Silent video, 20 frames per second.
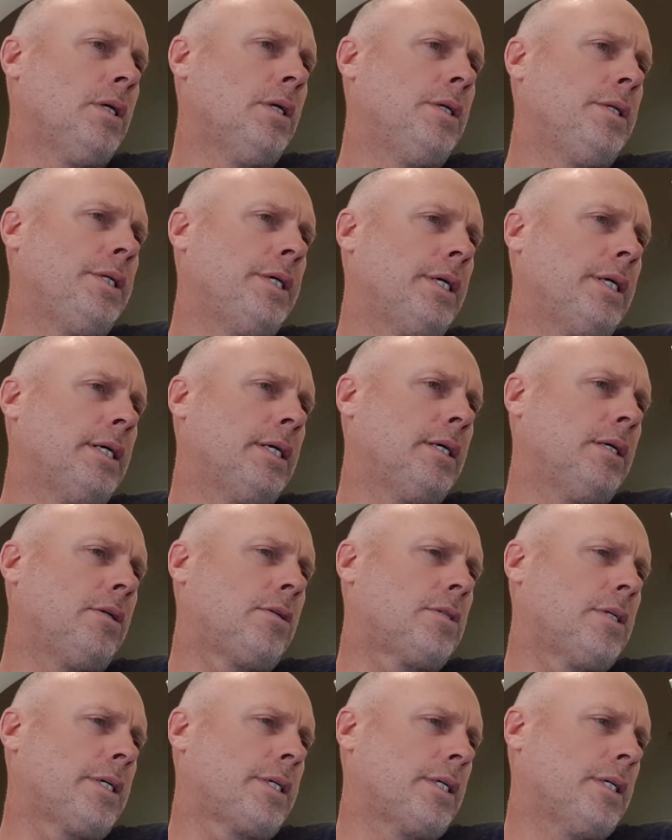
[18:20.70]
Yeah, it
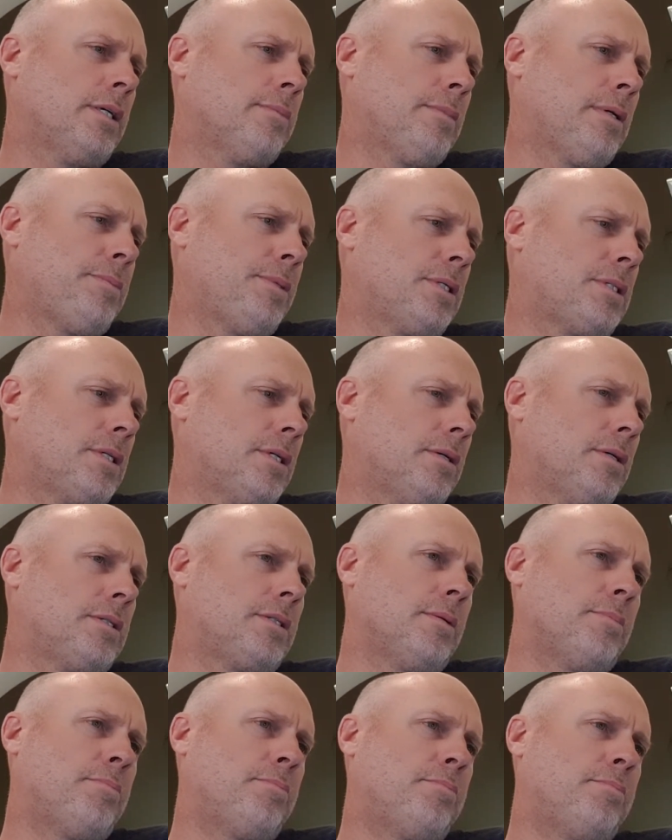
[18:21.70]
looks like maybe it's
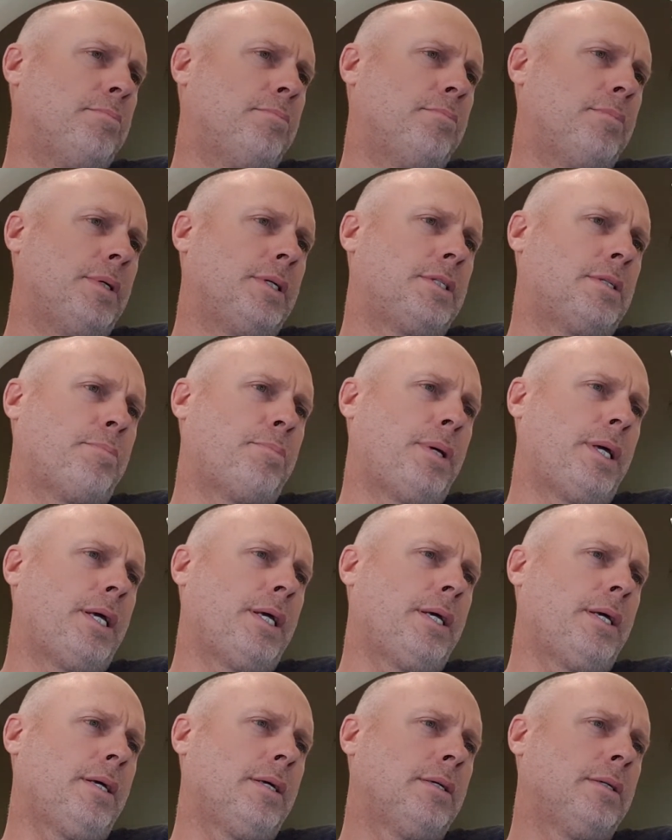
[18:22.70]
a
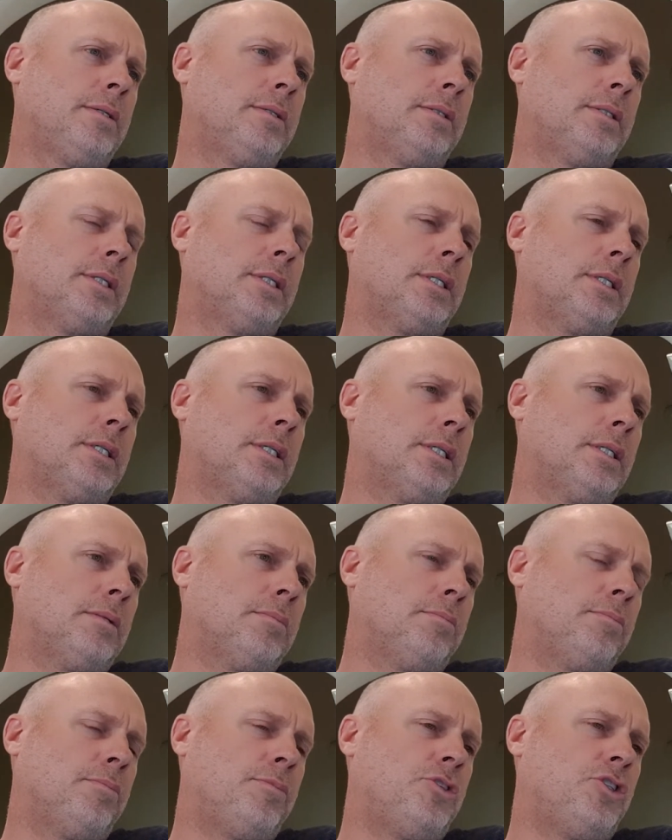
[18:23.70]
pair.
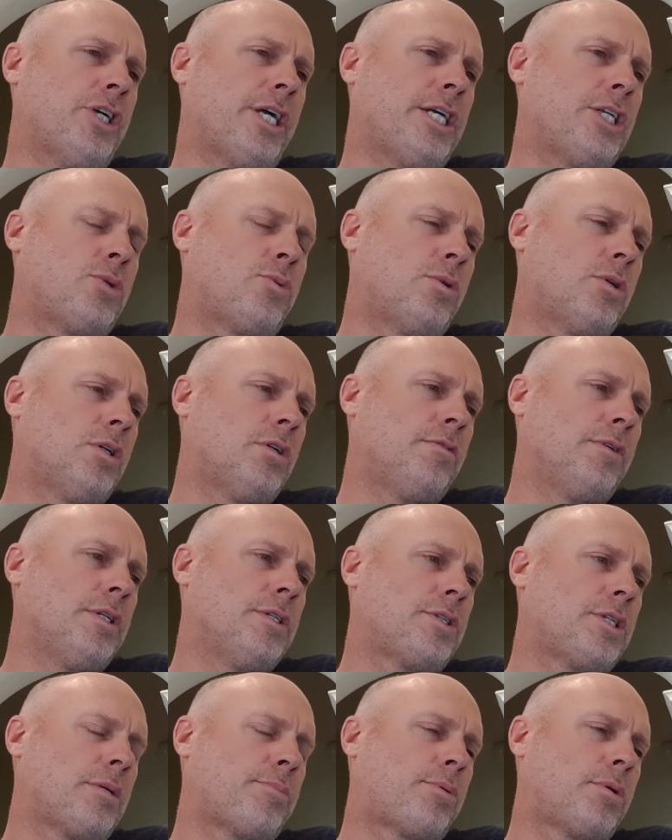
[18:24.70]
J12
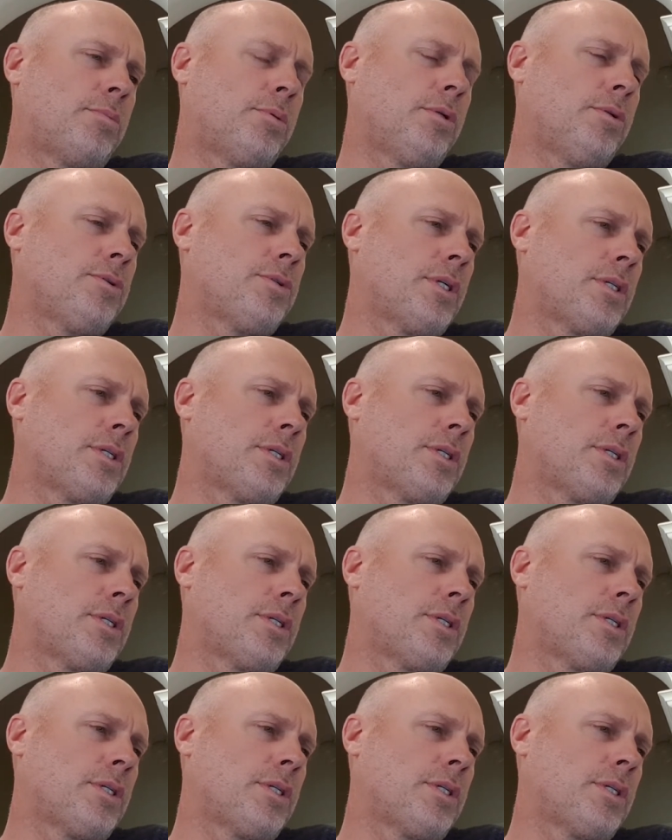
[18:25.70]
Inseparables.